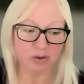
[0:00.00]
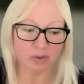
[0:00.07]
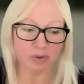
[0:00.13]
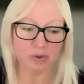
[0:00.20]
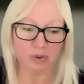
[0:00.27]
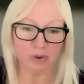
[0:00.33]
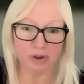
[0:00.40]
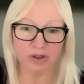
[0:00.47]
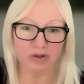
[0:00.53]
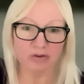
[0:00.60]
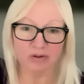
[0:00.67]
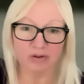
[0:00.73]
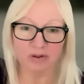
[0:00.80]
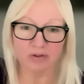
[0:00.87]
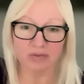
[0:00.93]

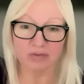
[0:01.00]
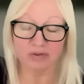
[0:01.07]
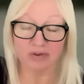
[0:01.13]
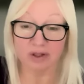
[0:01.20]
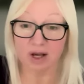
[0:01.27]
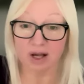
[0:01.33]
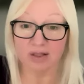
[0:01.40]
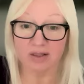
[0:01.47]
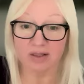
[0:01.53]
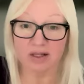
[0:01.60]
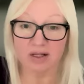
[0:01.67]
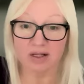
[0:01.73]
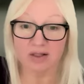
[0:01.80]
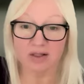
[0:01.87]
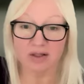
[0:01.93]
according to
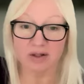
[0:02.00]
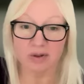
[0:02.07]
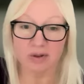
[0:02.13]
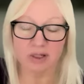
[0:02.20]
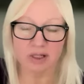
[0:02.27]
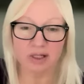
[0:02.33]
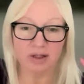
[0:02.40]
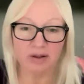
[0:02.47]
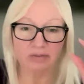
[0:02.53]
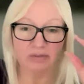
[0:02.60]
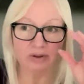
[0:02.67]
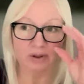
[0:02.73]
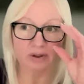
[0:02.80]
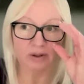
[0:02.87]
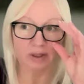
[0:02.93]
Vygotsky's theory of
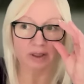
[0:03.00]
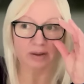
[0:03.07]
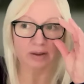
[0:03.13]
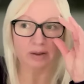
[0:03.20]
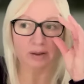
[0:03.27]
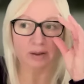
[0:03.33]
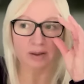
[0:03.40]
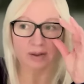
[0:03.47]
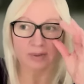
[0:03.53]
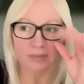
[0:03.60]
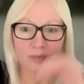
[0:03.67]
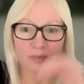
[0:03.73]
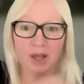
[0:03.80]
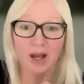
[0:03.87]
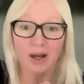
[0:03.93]
learning.
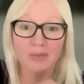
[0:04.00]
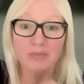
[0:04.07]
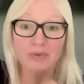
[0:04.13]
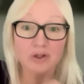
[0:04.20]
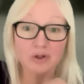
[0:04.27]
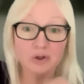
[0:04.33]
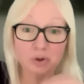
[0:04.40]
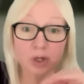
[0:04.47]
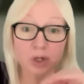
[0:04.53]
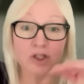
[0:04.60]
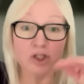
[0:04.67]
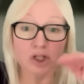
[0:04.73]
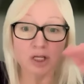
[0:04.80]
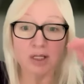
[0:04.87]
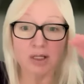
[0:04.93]
I'm
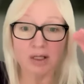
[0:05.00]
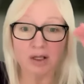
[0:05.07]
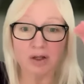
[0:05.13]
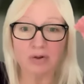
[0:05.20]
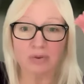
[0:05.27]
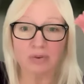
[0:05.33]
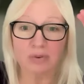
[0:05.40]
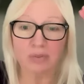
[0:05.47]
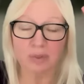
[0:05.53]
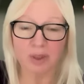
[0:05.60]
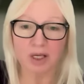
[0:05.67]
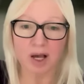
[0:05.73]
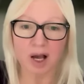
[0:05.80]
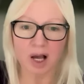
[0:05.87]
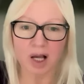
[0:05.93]
stretching you
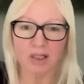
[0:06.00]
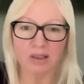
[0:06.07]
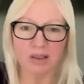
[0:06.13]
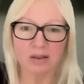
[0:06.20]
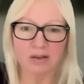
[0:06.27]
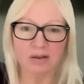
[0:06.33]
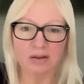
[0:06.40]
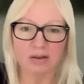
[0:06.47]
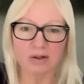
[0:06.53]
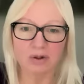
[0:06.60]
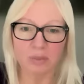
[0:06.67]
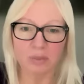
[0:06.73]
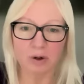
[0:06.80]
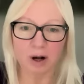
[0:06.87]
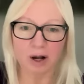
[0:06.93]
beyond your
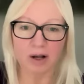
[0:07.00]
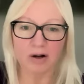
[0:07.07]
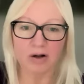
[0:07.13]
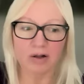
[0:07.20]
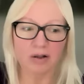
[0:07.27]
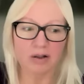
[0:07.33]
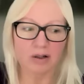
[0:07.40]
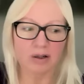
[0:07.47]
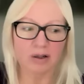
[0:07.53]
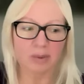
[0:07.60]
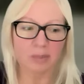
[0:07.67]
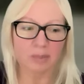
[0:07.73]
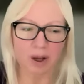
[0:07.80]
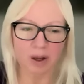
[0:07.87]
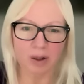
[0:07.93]
prior
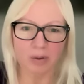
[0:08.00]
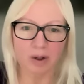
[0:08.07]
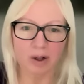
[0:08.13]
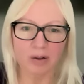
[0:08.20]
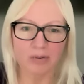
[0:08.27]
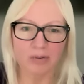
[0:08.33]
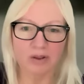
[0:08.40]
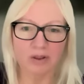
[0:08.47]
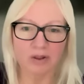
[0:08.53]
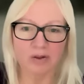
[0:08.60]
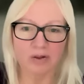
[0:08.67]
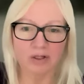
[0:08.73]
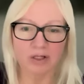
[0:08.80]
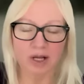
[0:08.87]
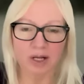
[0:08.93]
background and
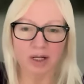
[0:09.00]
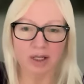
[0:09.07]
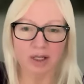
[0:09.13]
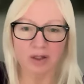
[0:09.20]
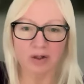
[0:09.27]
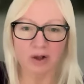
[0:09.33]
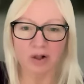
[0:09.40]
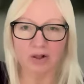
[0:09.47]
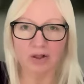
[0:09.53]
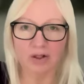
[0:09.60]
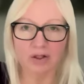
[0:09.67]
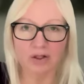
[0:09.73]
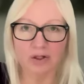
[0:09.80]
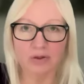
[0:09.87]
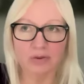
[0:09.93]
understanding and
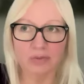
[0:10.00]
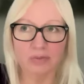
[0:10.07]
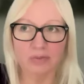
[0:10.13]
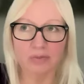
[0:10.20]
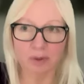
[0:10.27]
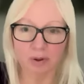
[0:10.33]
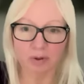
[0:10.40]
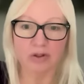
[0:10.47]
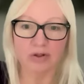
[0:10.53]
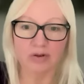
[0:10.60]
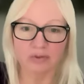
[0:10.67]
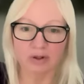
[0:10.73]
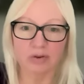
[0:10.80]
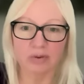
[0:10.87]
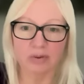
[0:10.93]
knowledge, most of
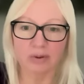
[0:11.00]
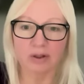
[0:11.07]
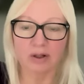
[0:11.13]
you.